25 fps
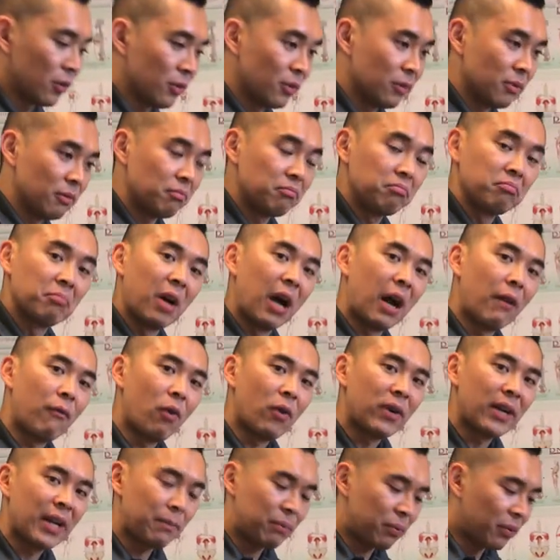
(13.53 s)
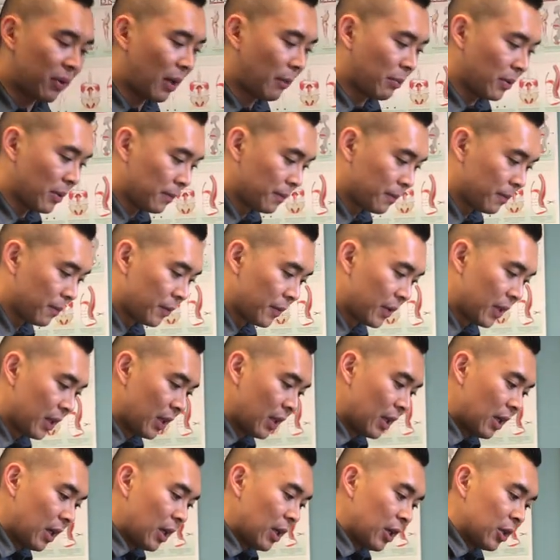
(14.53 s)
to avoid that problem.
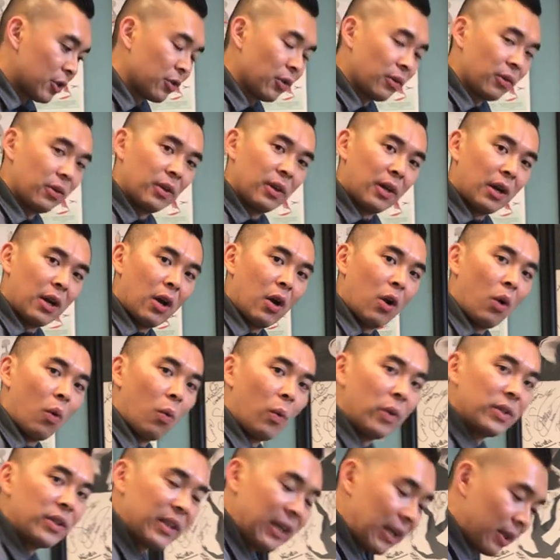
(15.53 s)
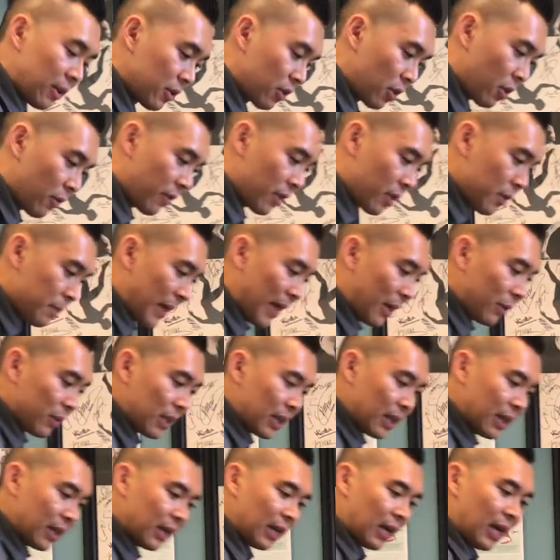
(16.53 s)
So when you get a conveyor belt,